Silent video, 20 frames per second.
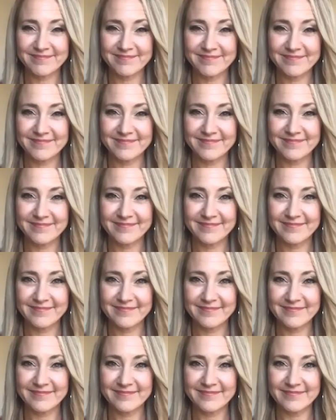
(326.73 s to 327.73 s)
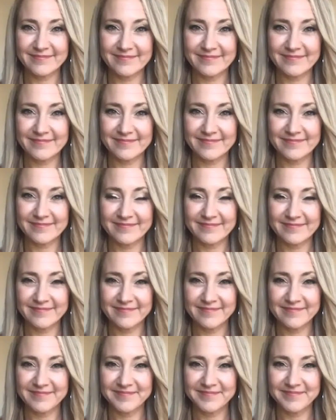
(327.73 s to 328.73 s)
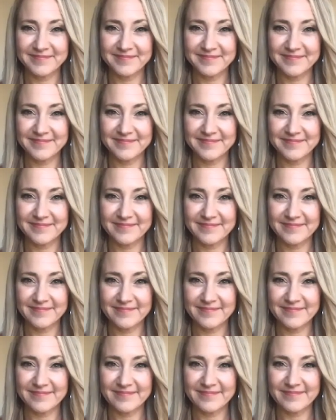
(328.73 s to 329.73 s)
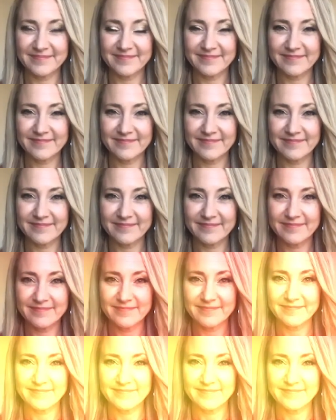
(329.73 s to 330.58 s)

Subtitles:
(not speaking)